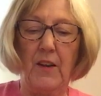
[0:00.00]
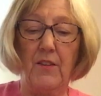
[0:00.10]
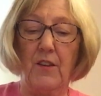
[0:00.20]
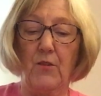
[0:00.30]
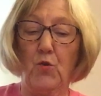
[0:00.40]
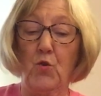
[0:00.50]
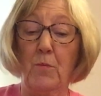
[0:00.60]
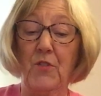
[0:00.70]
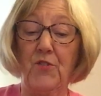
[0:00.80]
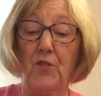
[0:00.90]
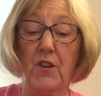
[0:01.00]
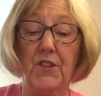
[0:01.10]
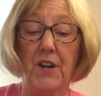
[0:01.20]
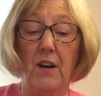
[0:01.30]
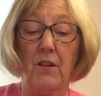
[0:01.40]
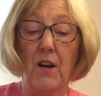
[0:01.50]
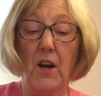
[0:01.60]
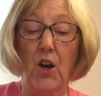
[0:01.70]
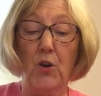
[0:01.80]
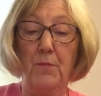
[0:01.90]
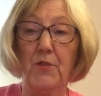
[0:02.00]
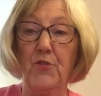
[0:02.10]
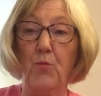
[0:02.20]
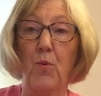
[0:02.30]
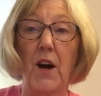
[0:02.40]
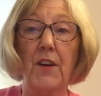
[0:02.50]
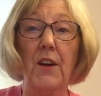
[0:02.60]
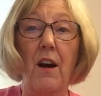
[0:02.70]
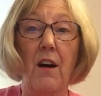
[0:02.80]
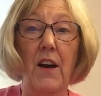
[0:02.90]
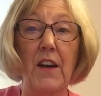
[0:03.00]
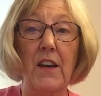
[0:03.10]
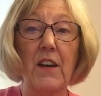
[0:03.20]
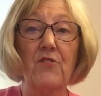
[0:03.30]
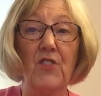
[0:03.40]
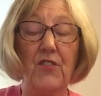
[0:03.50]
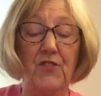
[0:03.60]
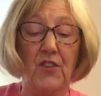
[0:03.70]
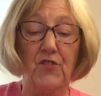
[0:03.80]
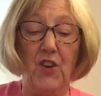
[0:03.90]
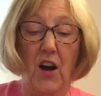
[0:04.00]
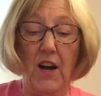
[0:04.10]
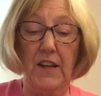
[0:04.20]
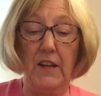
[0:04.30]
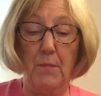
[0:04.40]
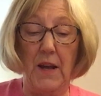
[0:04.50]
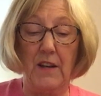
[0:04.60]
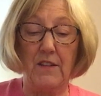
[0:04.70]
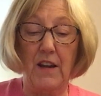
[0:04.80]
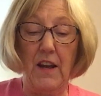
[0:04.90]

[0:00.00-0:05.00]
The enormous crocodile opened one eye just a tiny bit